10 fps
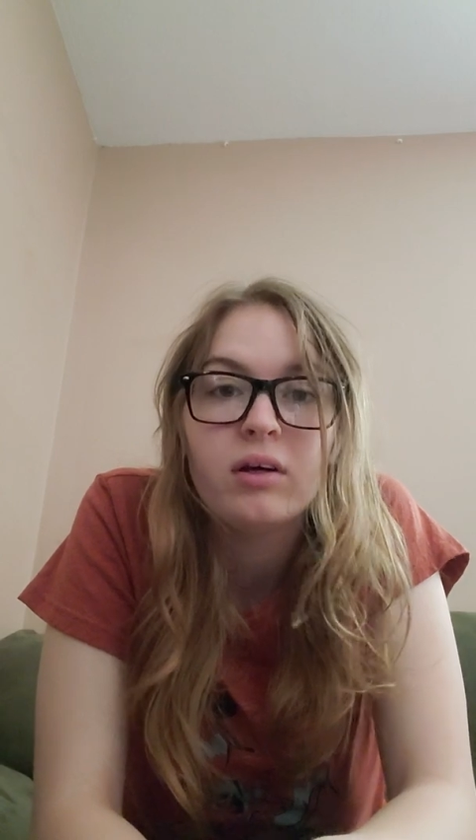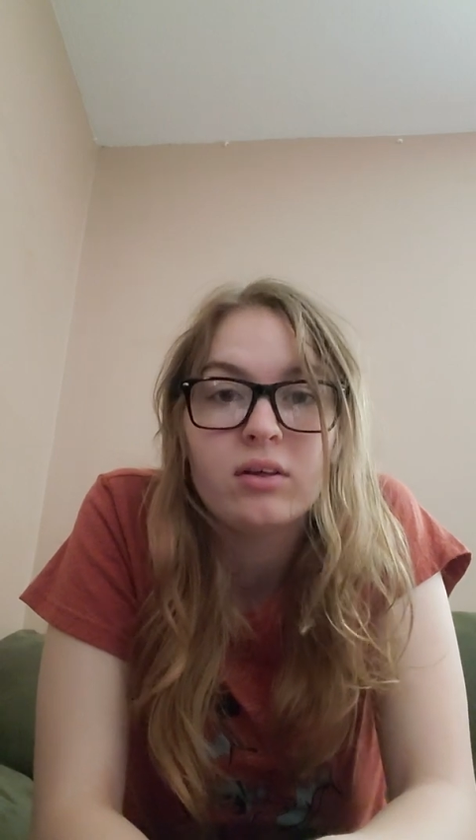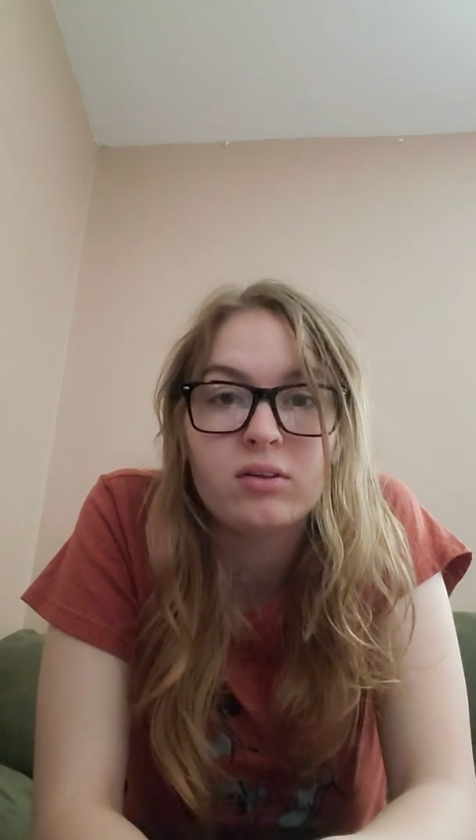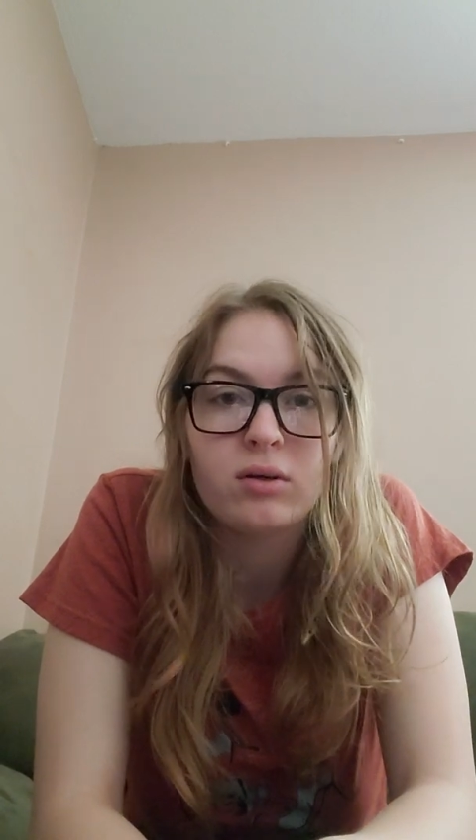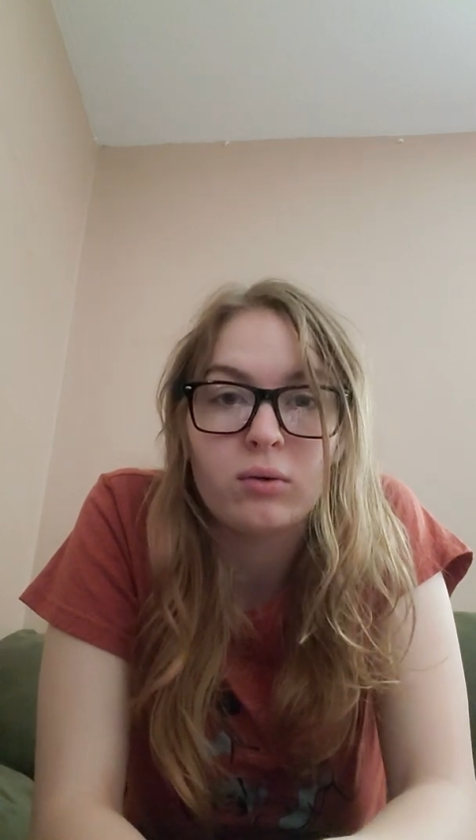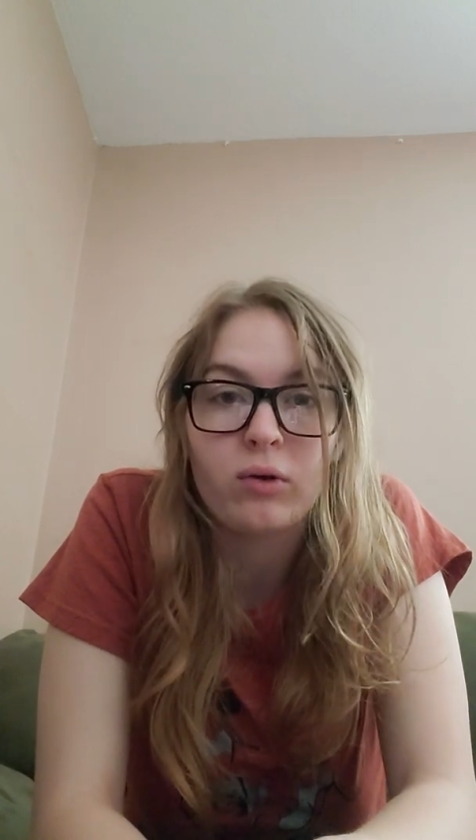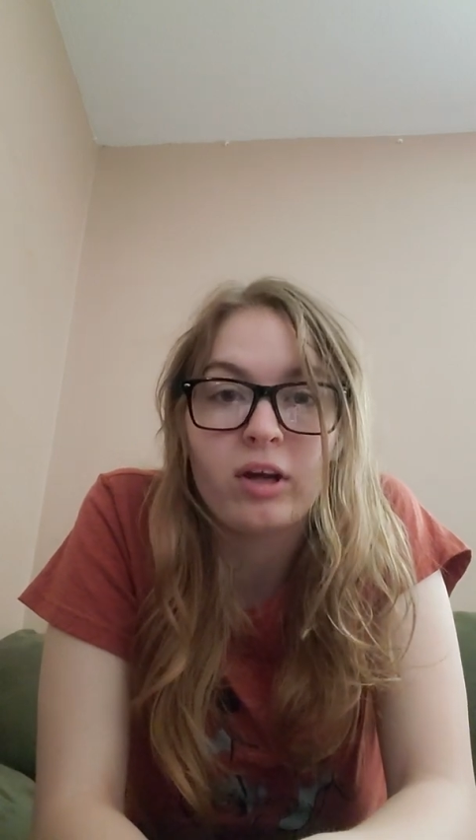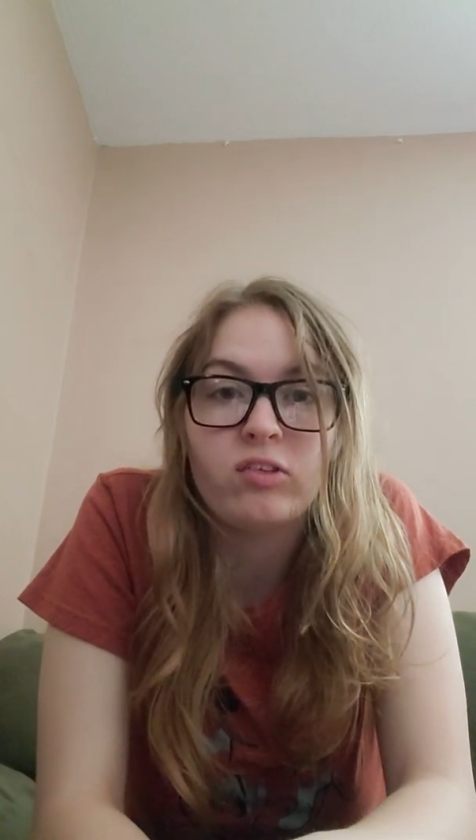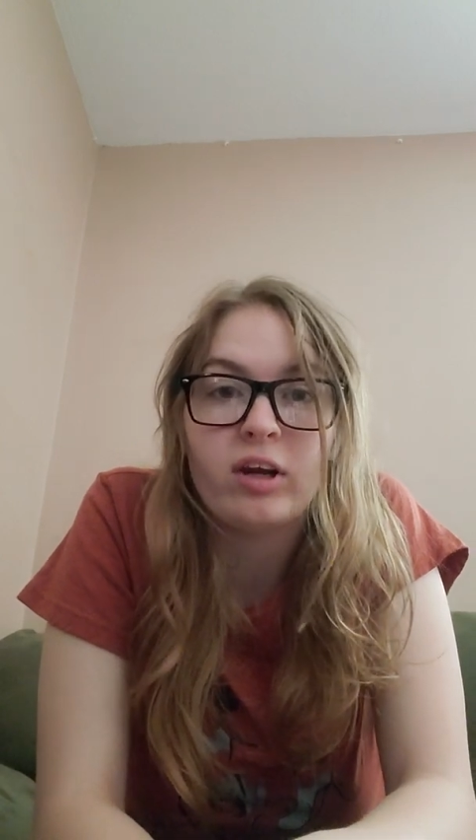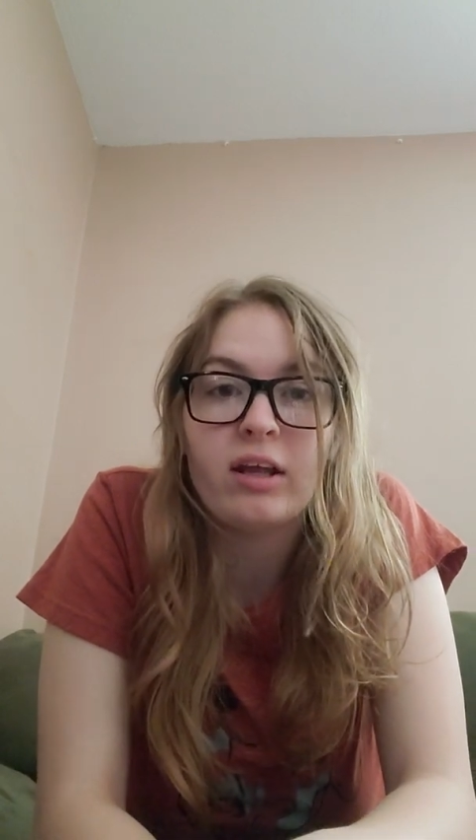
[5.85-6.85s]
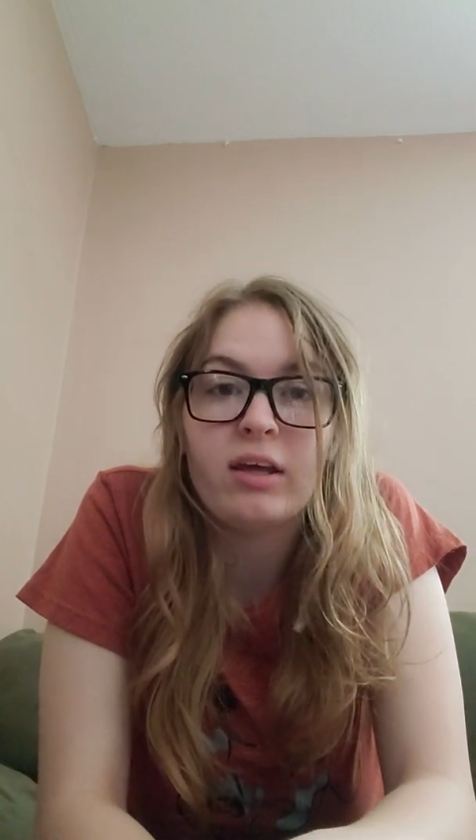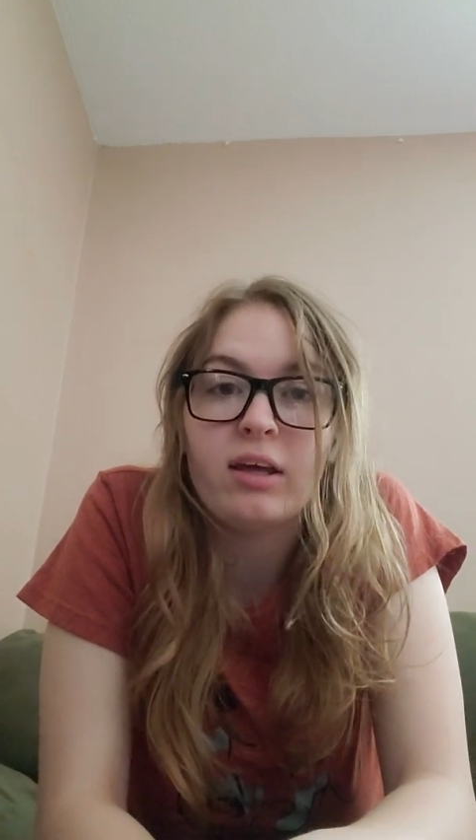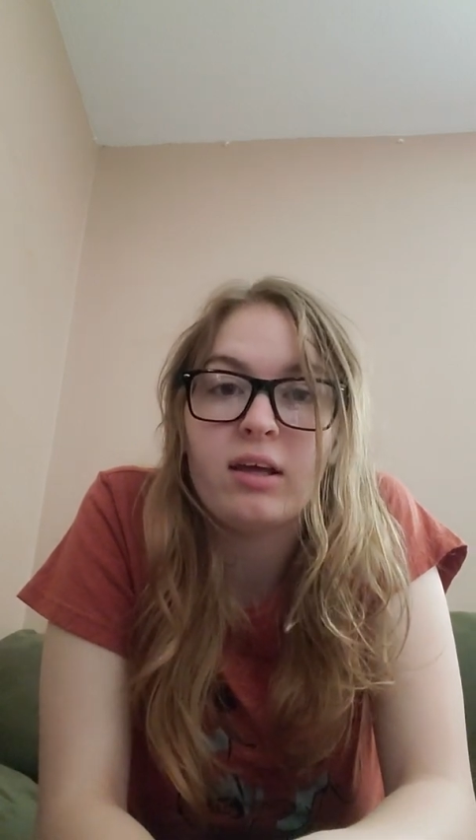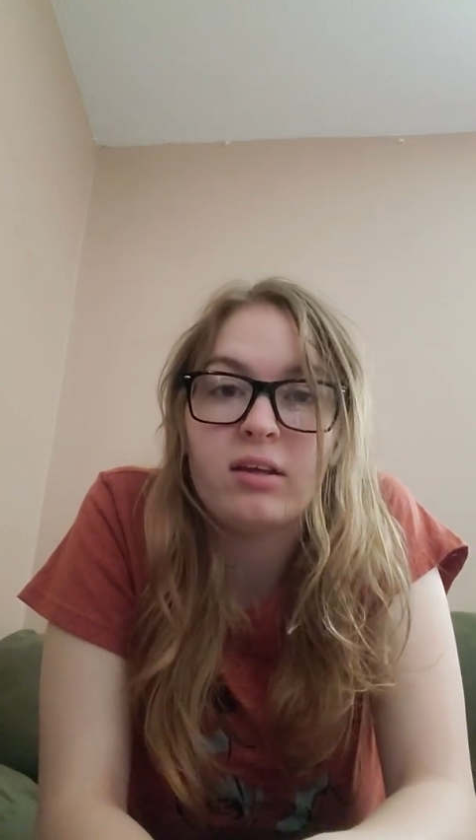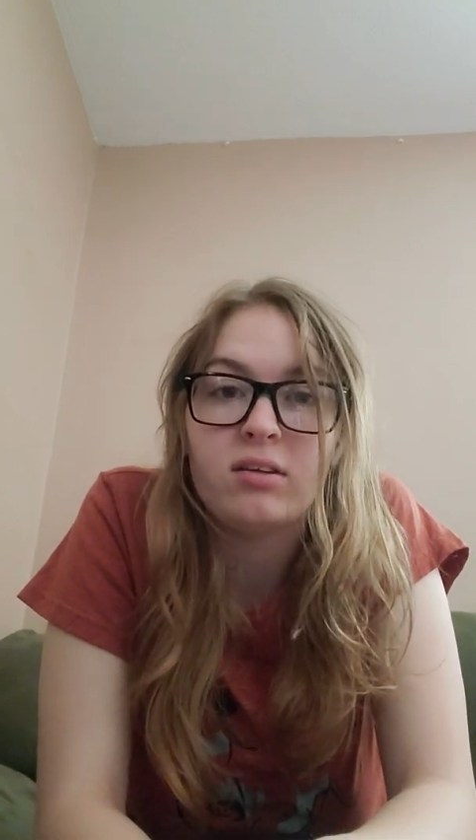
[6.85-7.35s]
So, crate training
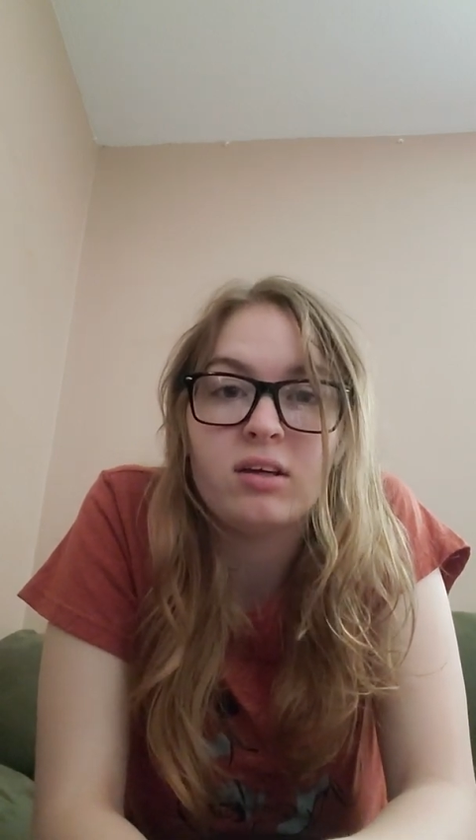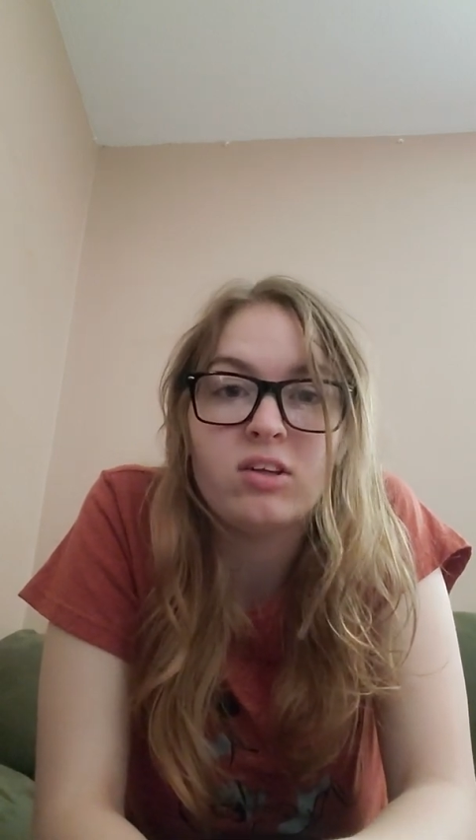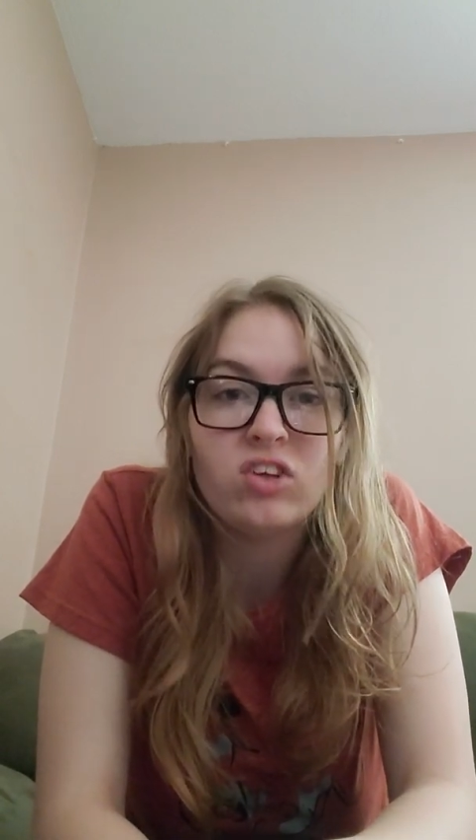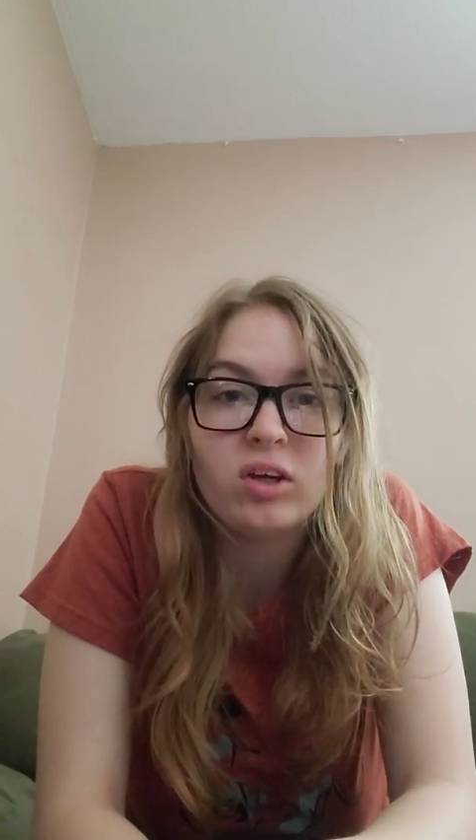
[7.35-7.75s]
is teaching